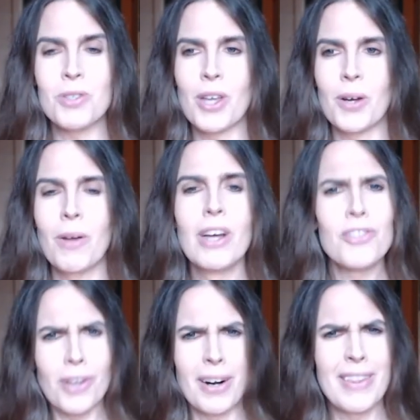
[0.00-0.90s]
So
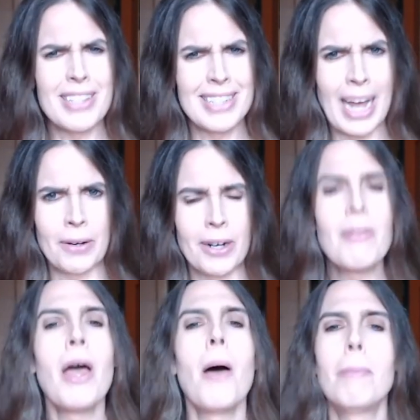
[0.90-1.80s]
sorry, that's a downer.
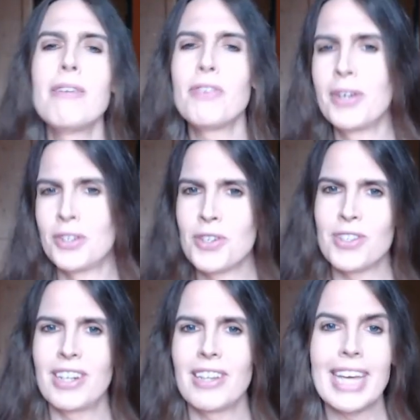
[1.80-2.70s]
But if you're
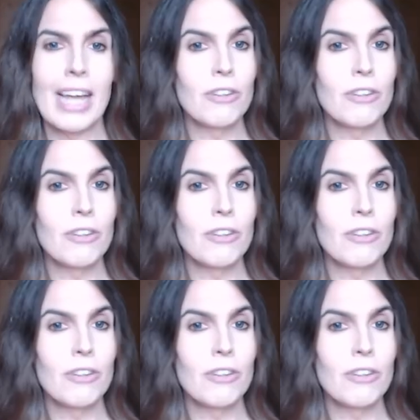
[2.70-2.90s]
interested in like